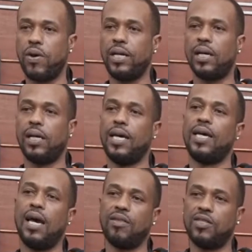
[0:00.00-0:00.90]
breaker,
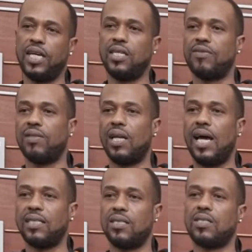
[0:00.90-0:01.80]
and the ZS for the
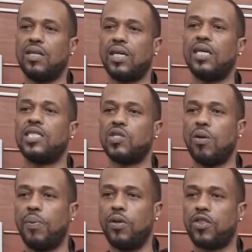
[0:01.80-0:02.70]
lighting circuit is
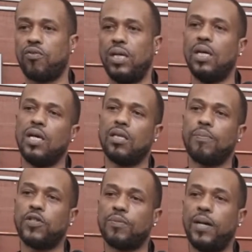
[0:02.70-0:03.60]
0.3, the
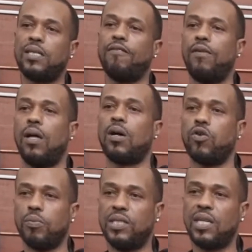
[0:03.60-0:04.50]
prospective fault
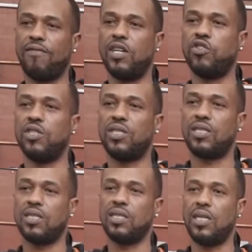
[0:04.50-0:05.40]
current will be
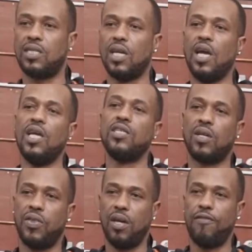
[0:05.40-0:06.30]
766.
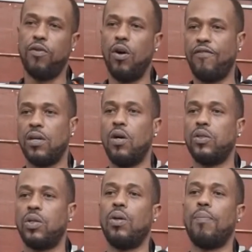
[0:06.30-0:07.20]
So therefore, if you go
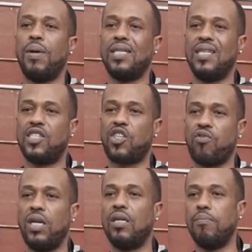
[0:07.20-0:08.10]
to Appendix
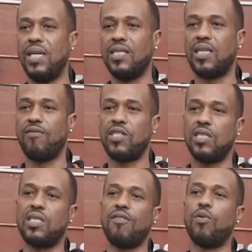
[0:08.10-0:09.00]
3 in BS
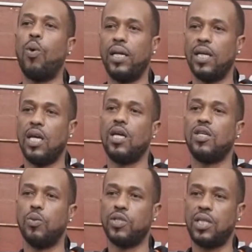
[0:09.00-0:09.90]
7671,
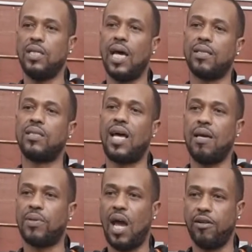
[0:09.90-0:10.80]
you will see that the
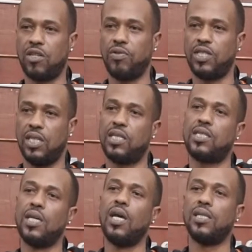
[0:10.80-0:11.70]
time
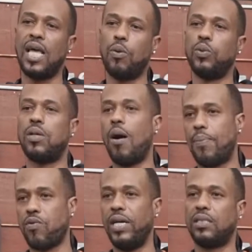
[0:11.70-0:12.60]
characteristics that would
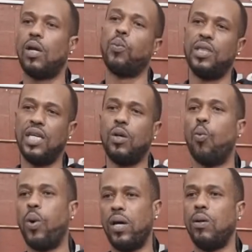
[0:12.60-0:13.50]
operate
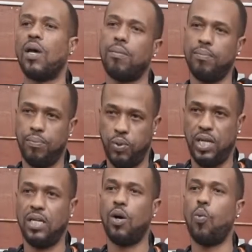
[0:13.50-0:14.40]
within
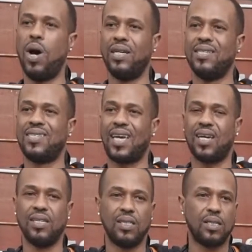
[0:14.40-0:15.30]
1
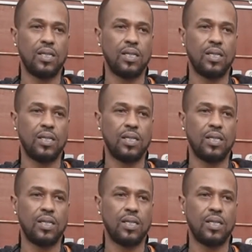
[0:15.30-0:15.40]
second.